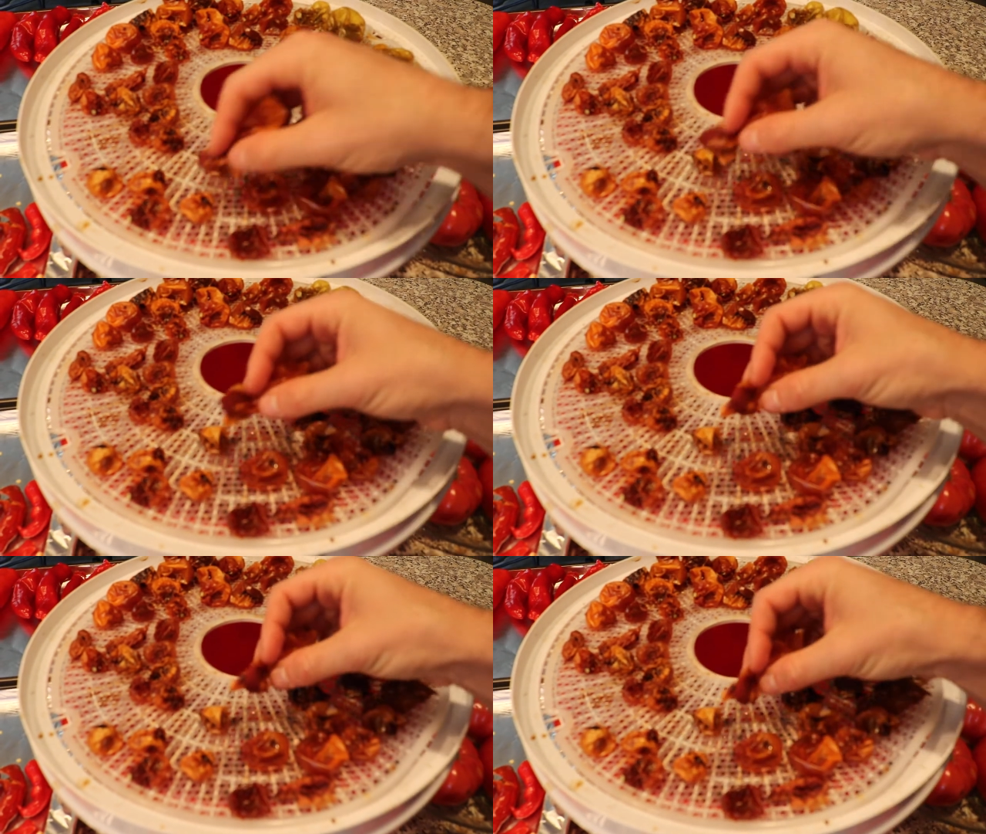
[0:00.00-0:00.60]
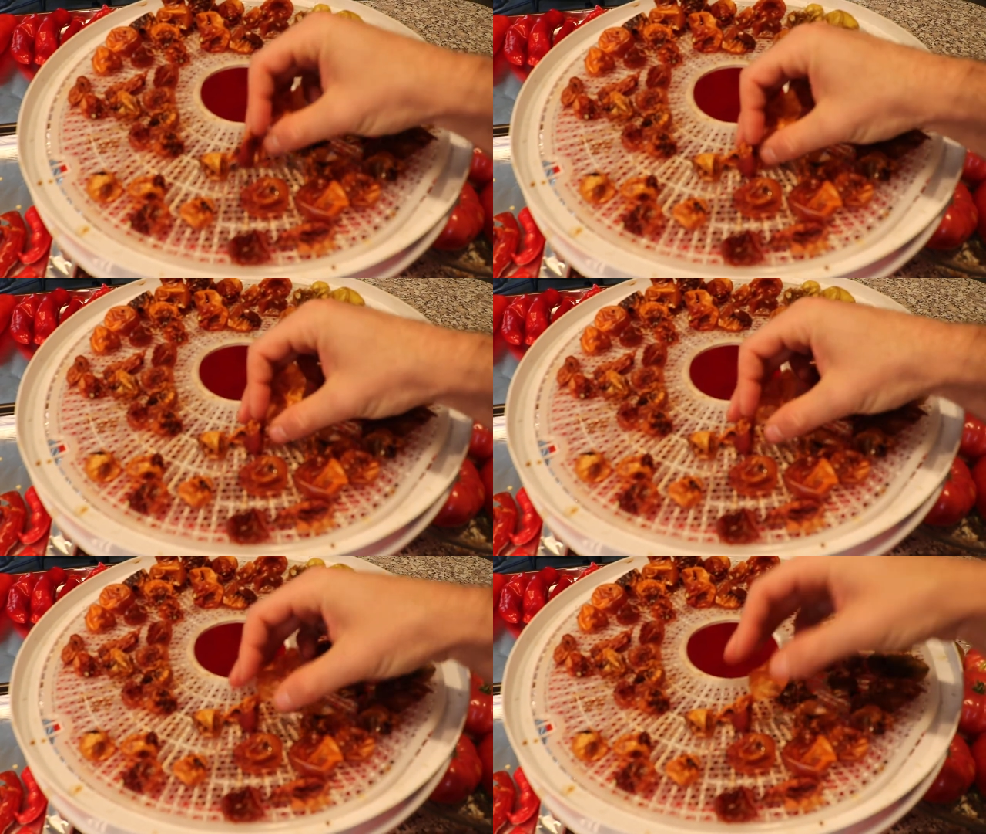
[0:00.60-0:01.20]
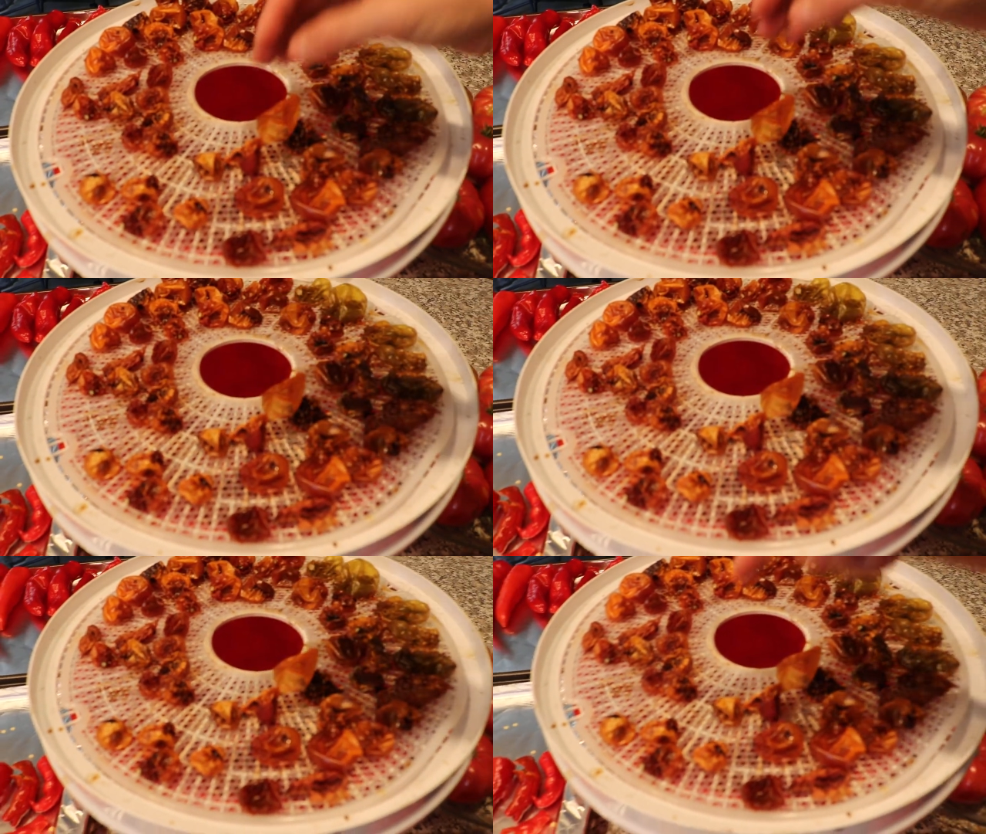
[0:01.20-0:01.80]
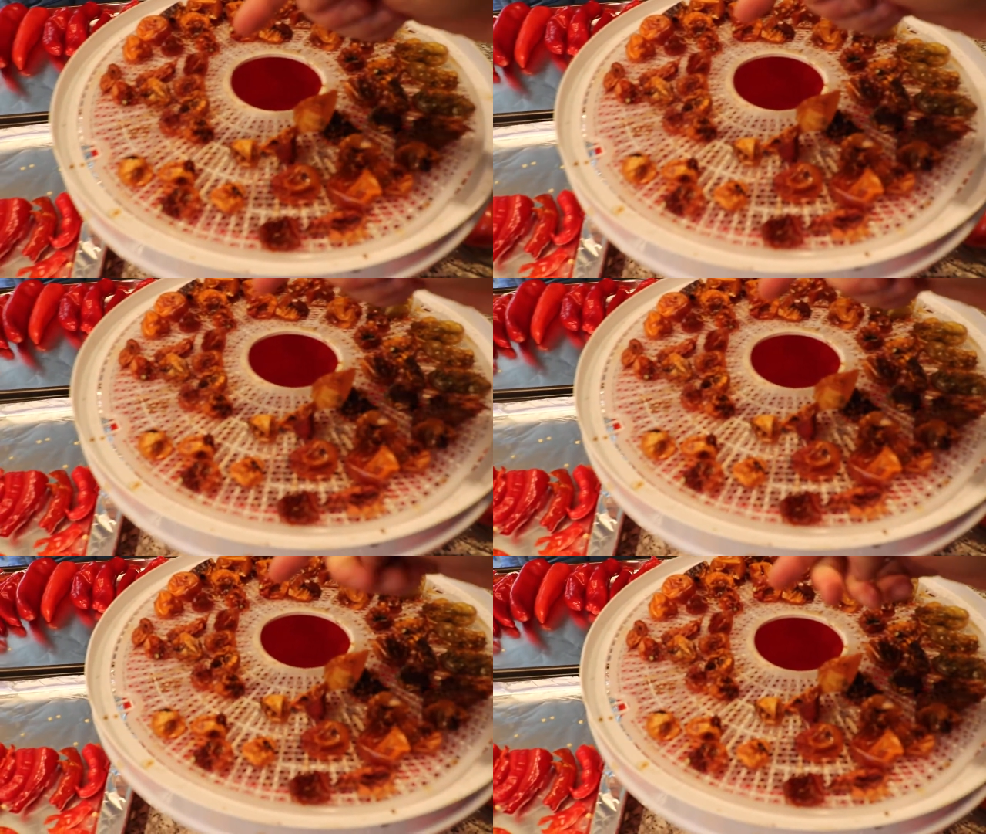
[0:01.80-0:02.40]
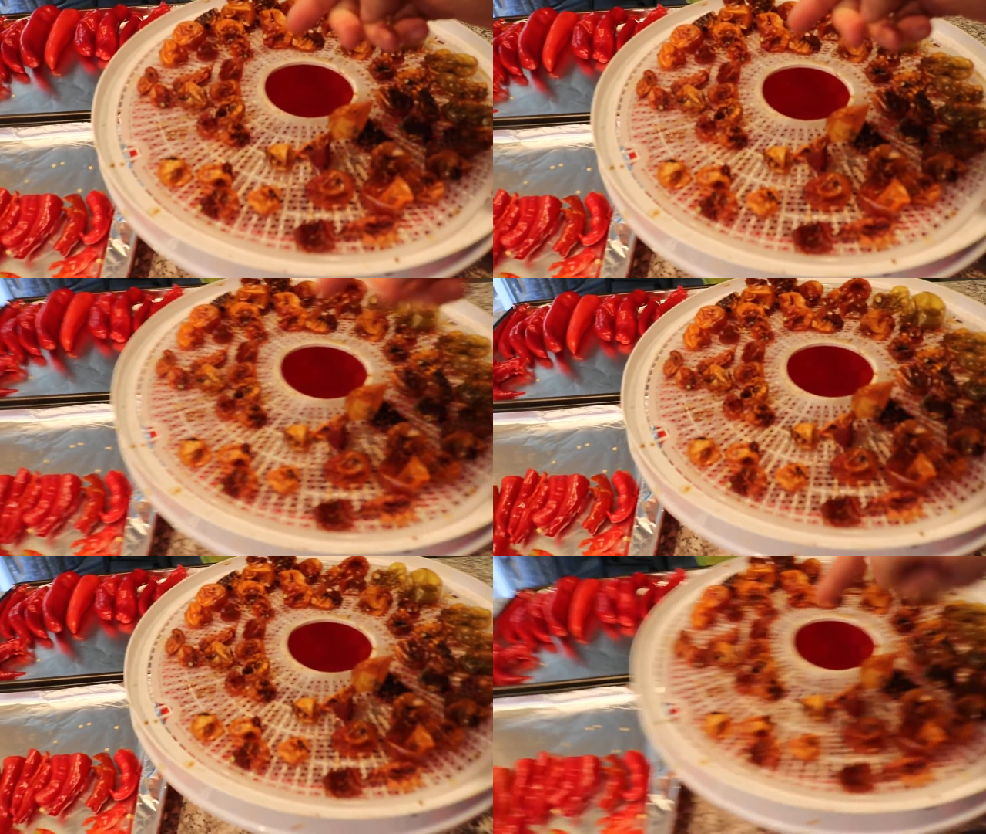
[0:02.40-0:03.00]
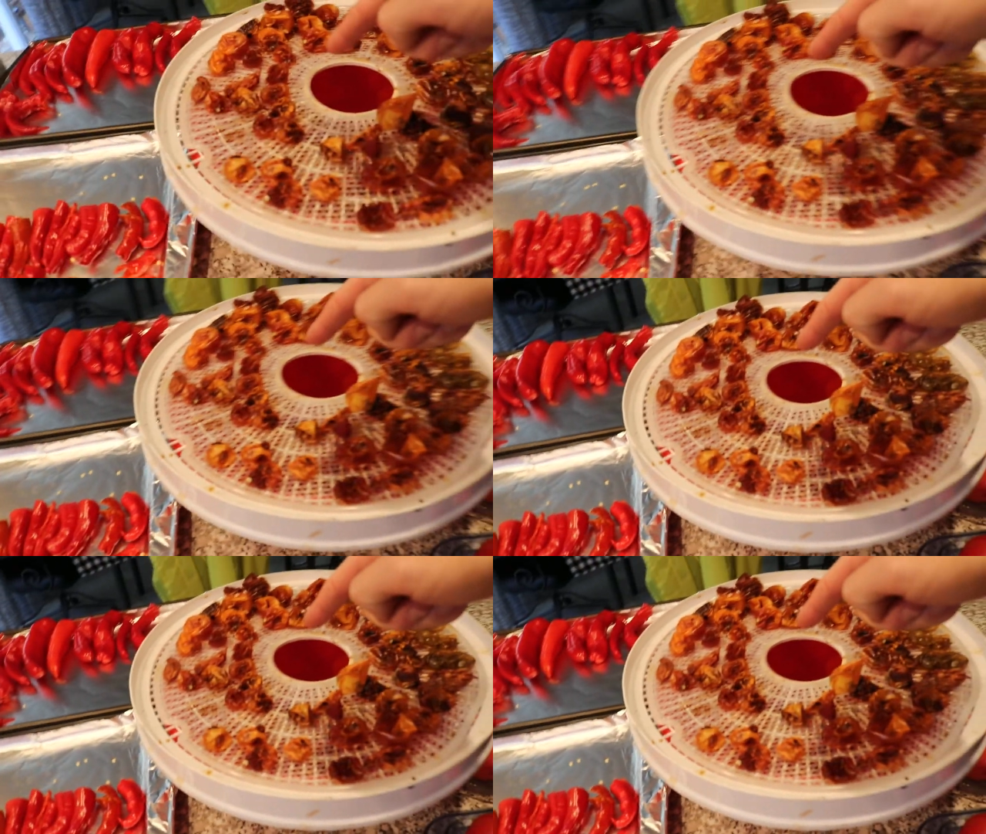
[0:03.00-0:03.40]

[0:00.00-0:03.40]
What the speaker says: [unreadable: no face in view]